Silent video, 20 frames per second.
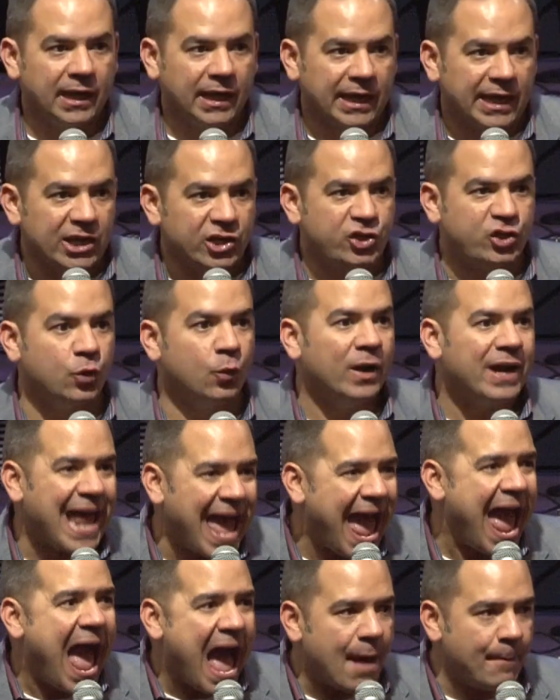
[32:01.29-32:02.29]
Get you an
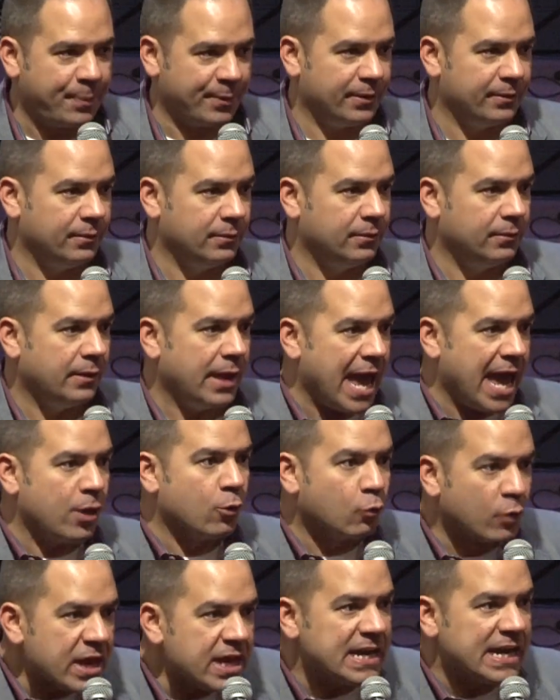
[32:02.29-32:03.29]
app
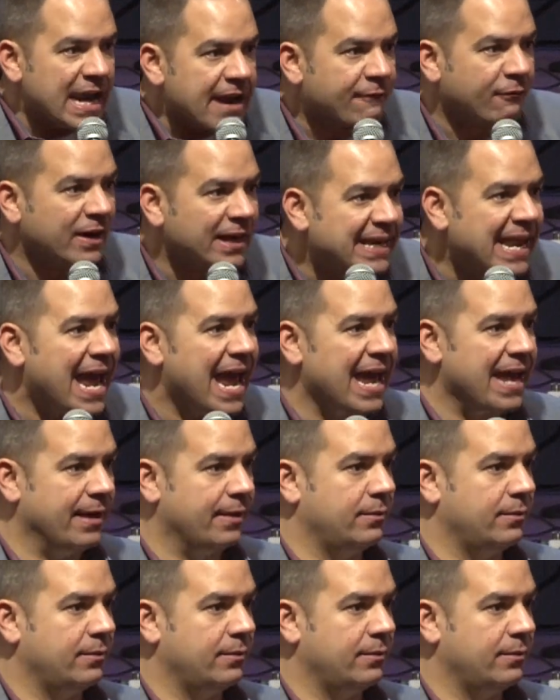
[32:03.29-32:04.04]
and read it every day.